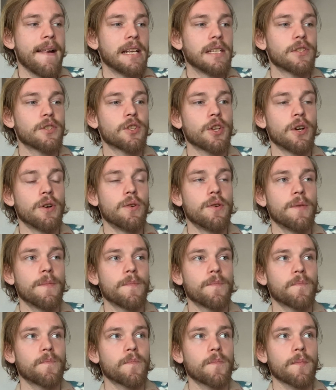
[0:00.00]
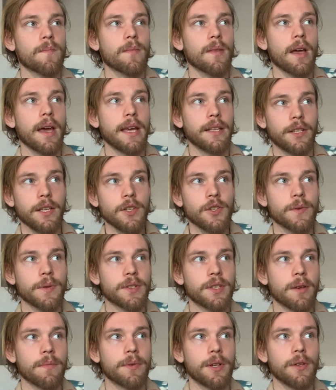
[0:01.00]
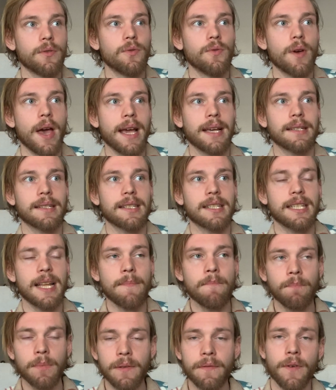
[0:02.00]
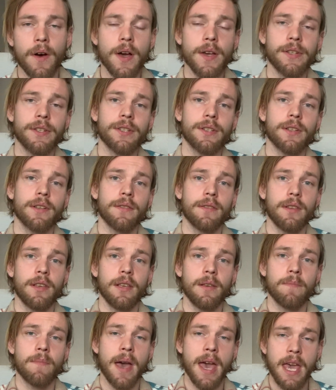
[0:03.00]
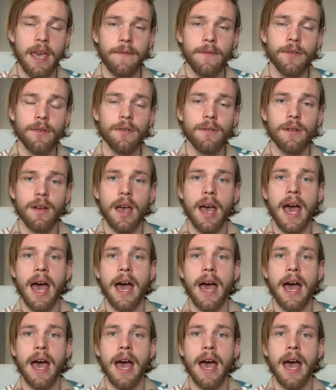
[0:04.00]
So a teacher is somebody who exemplifies the behavior